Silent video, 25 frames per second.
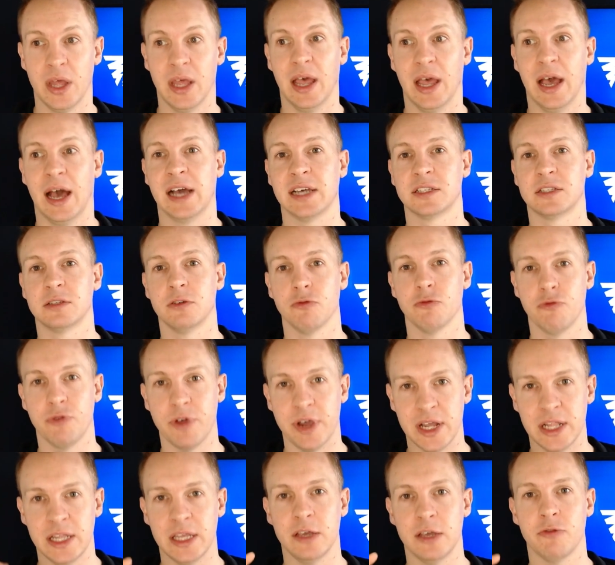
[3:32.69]
Has to
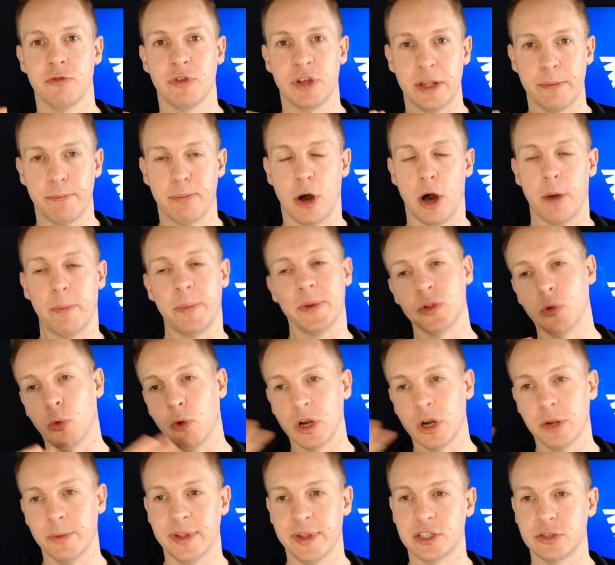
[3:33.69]
really, really pop. And the only
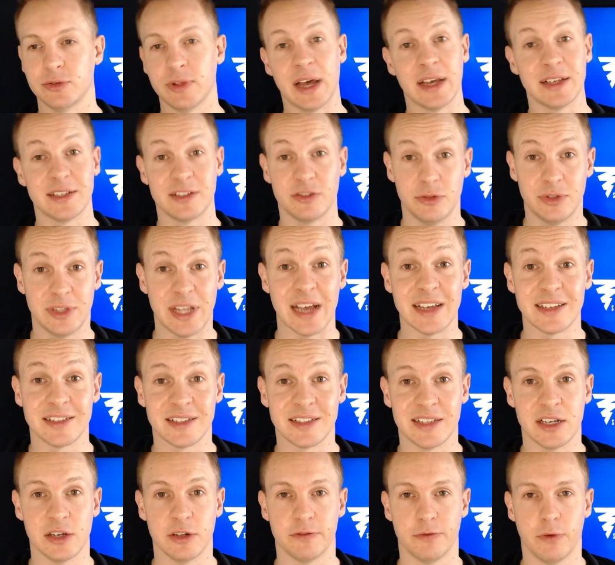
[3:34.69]
way to do that is through
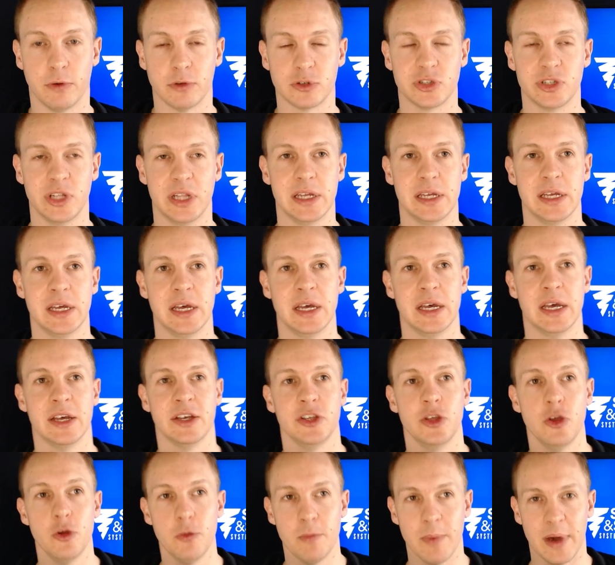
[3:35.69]
testing, unfortunately.
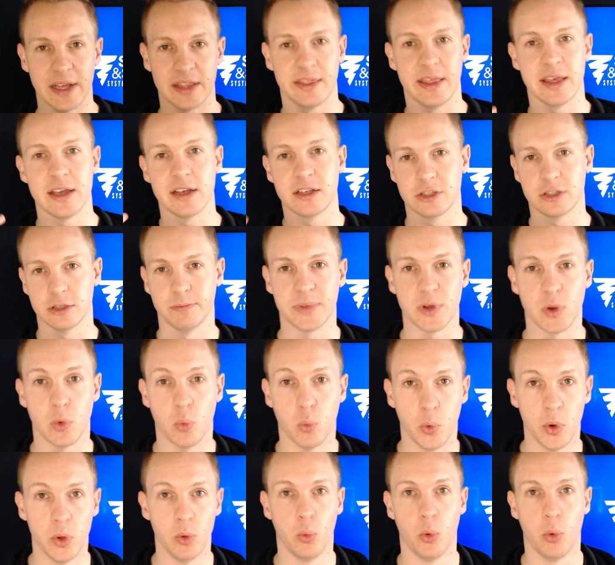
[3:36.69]
You might think something
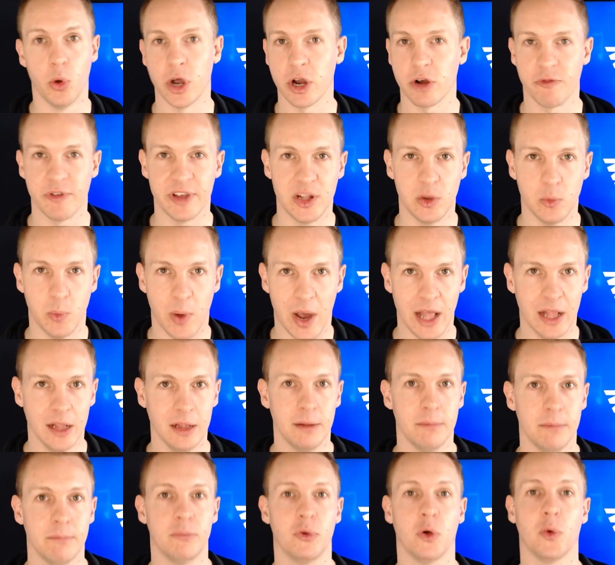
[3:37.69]
will work really well,
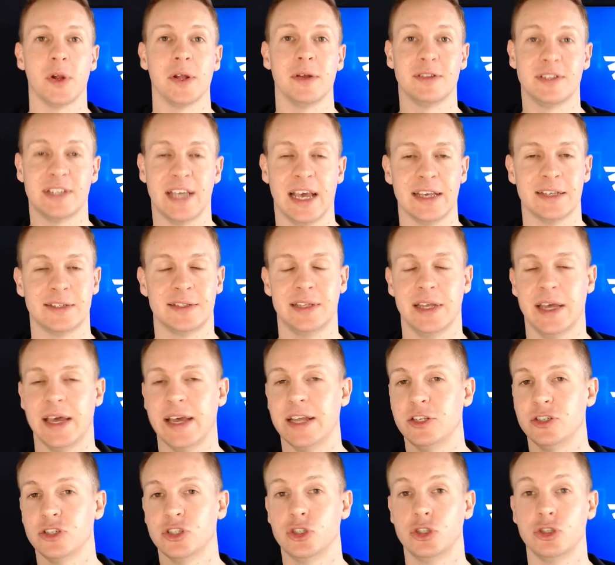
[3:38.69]
but when you test it, it
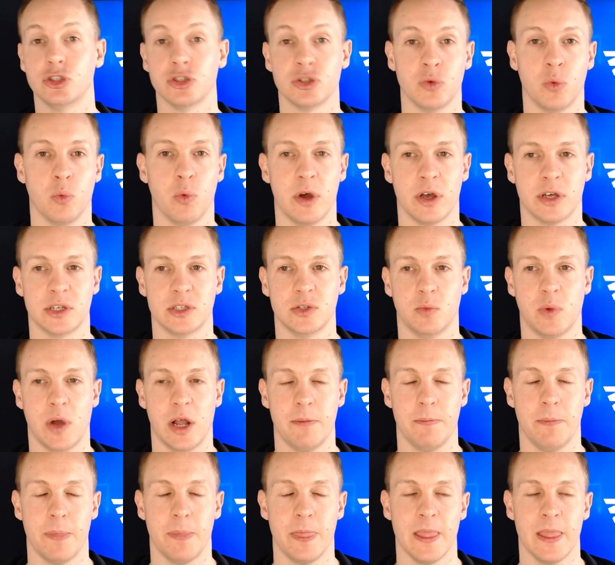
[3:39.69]
just doesn't work so well.